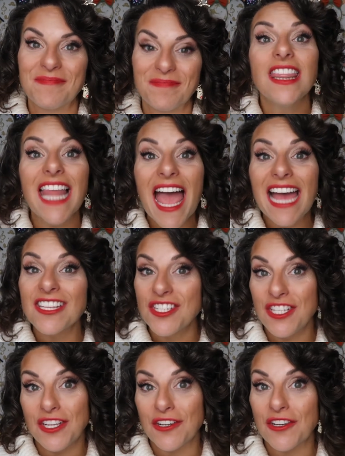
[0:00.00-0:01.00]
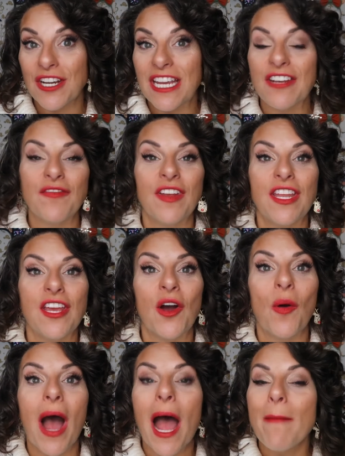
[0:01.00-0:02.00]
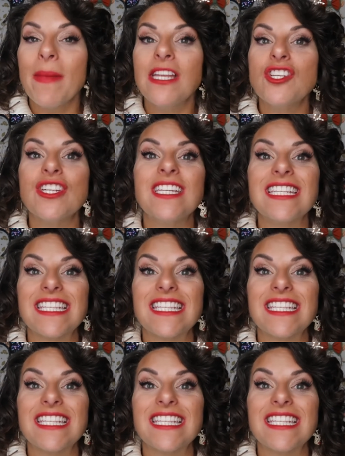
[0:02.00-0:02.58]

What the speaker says: Last year in a video, I mentioned